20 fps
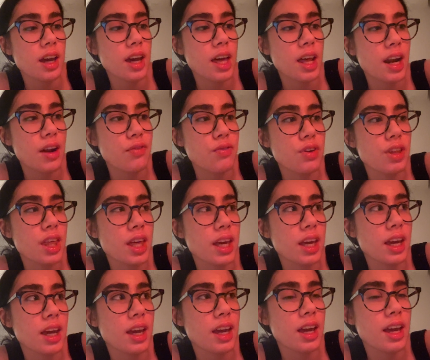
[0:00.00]
and I feel
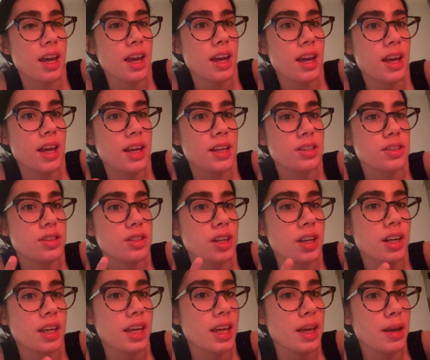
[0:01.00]
like it's
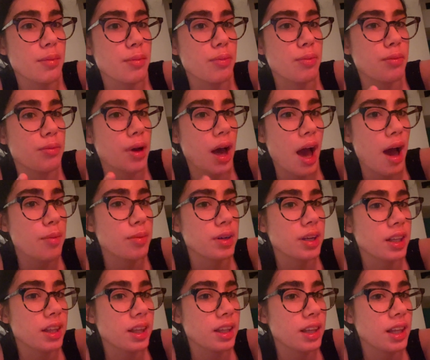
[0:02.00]
gonna keep
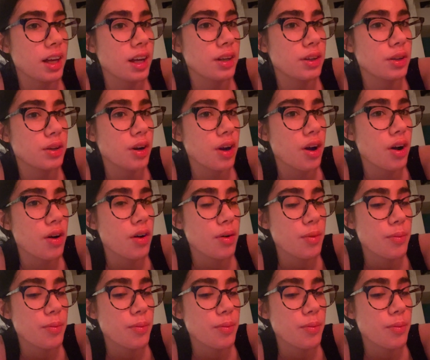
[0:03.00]
happening like that, you know?